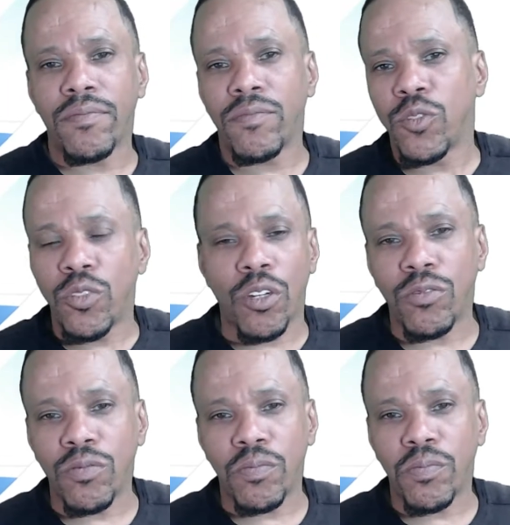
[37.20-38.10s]
you
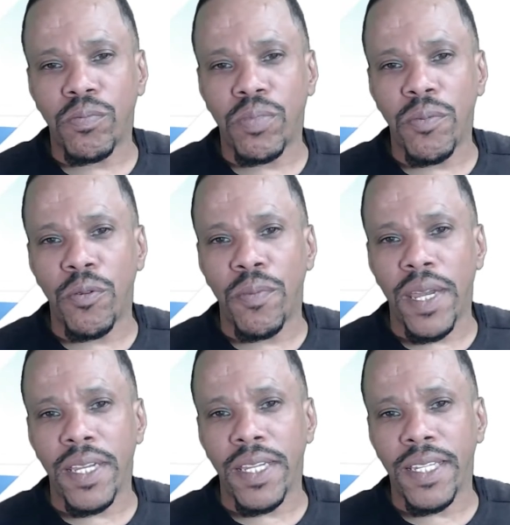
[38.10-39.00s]
know, people
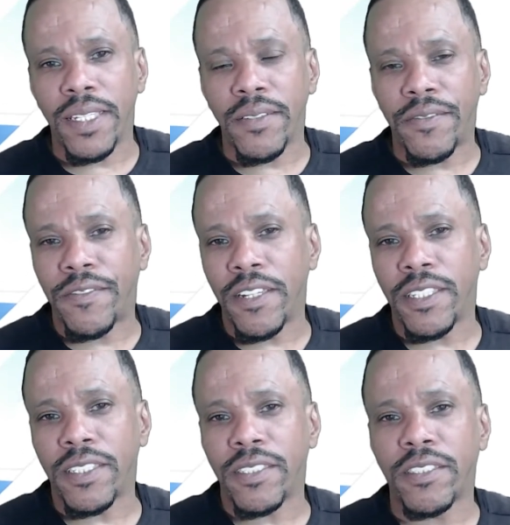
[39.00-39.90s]
may feel
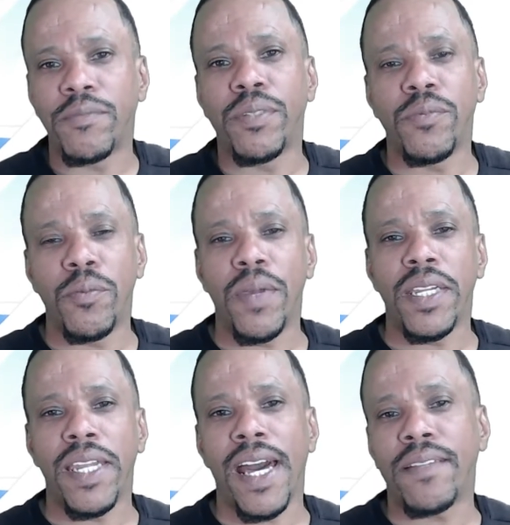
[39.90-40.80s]
it and some people may
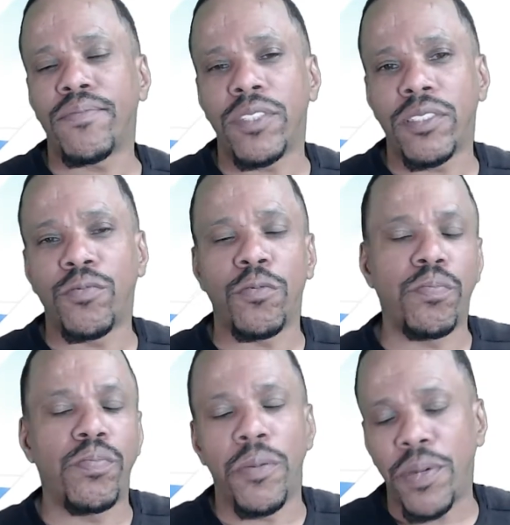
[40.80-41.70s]
not. This
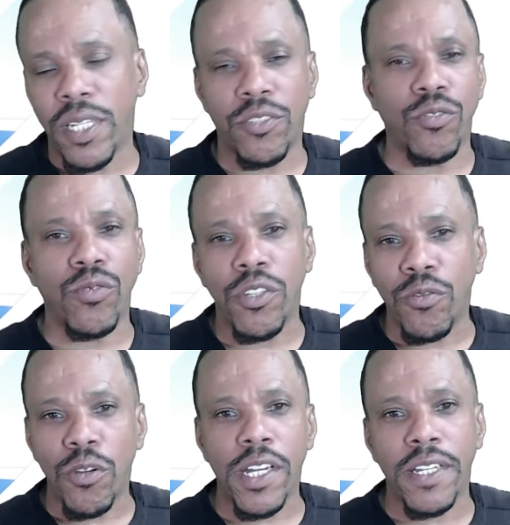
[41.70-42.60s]
depends on where
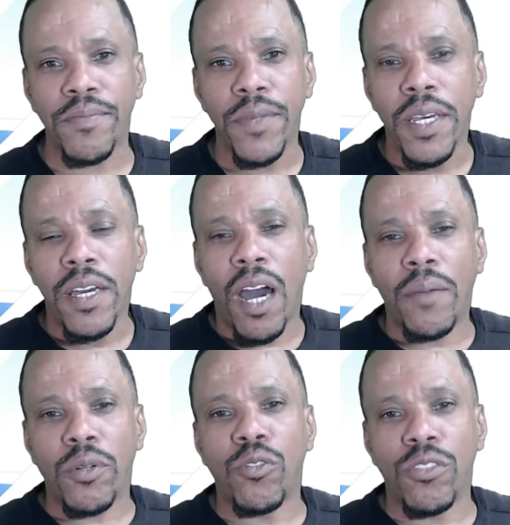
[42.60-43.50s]
you are at.
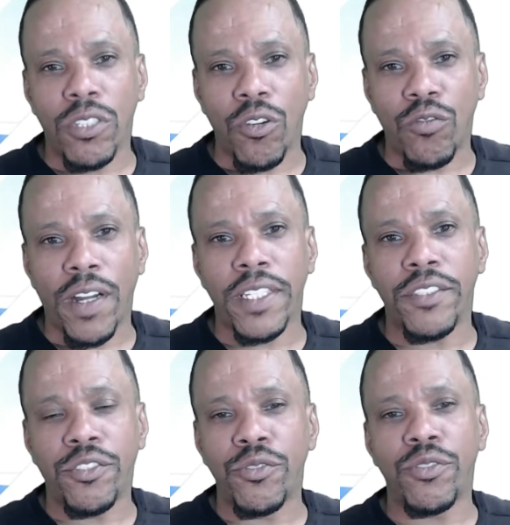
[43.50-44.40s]
I'm going to go right
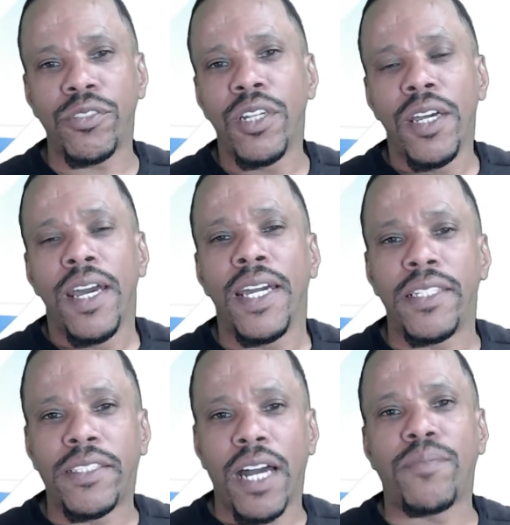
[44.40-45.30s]
into it. And the
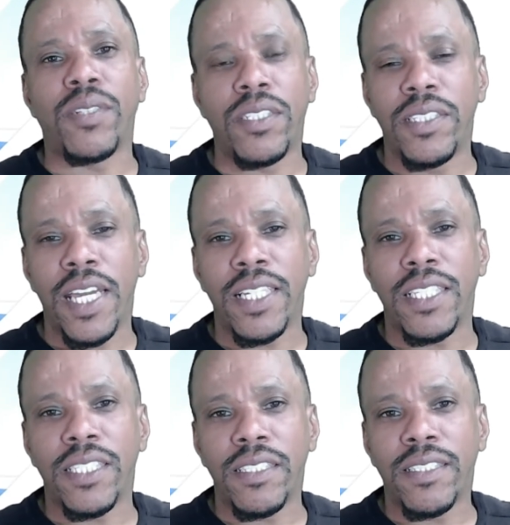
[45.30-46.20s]
topic today
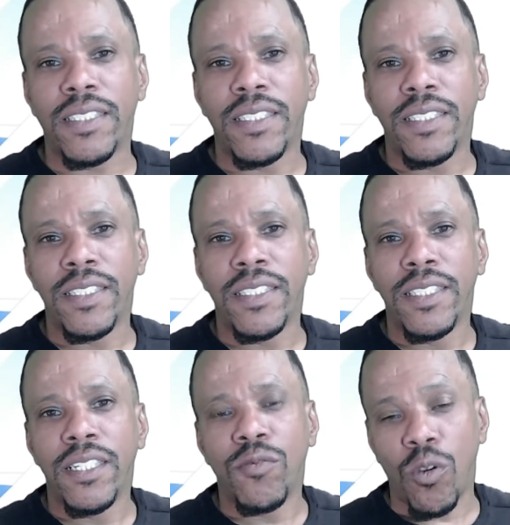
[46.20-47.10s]
is,
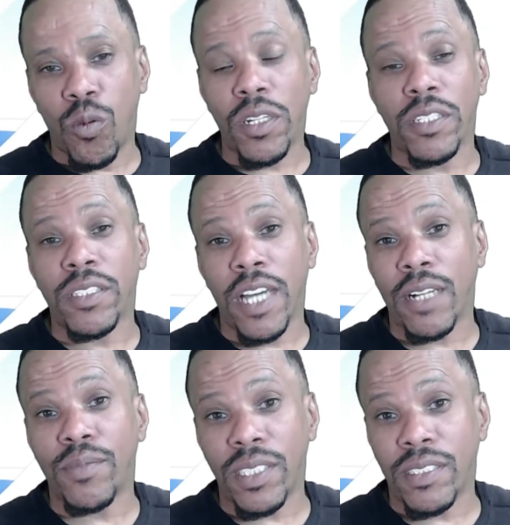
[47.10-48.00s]
or one of the
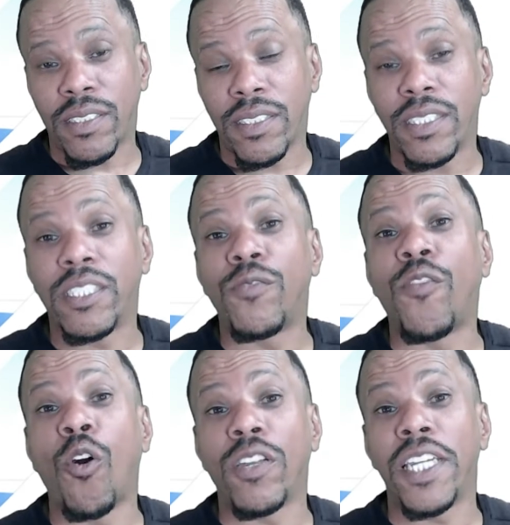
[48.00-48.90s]
topics, is
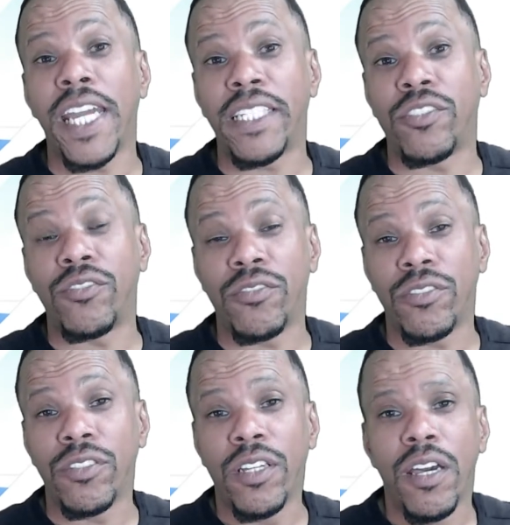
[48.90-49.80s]
fallen angels.
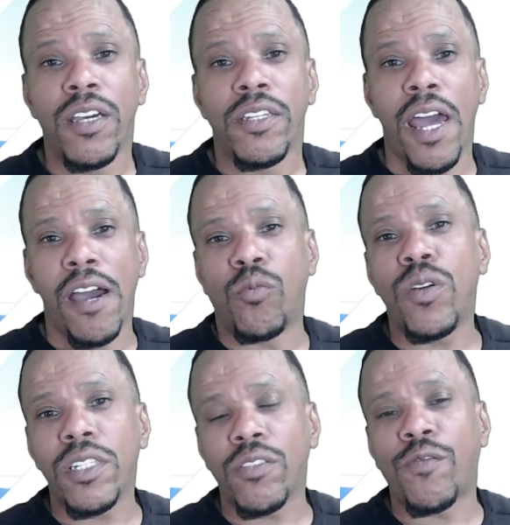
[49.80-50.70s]
Now, what
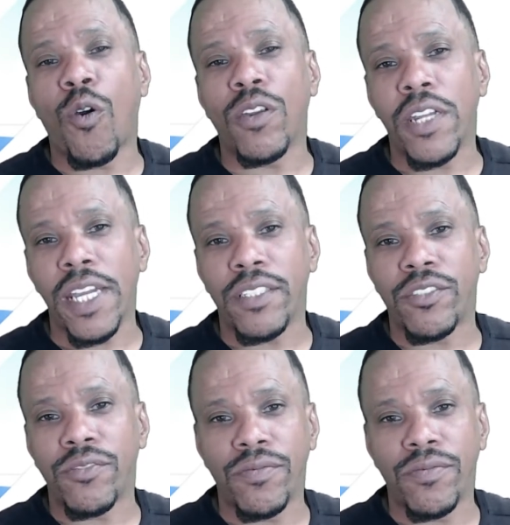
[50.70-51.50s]
is a fallen angel?